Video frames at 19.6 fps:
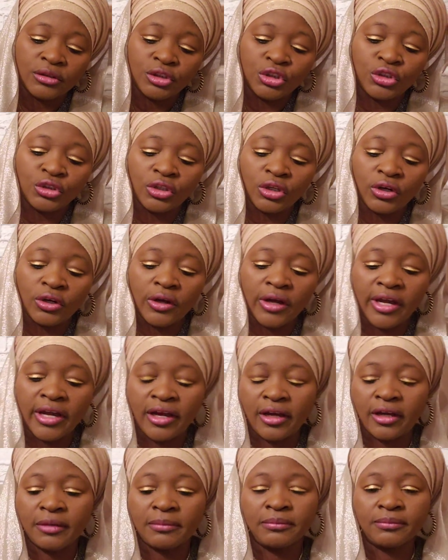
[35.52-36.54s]

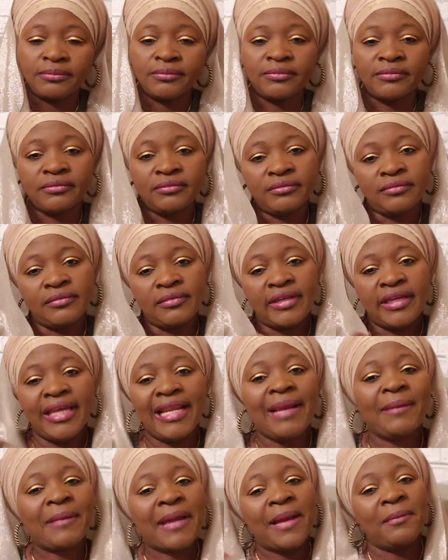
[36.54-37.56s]
And
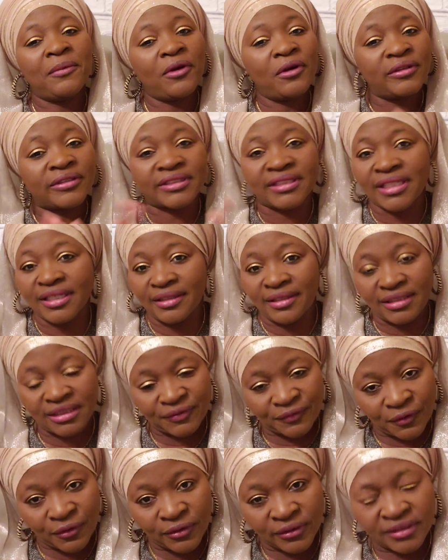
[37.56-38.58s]
I'm gonna say this
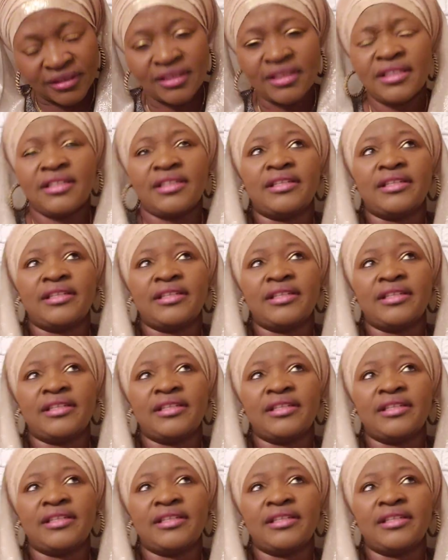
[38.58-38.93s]
first.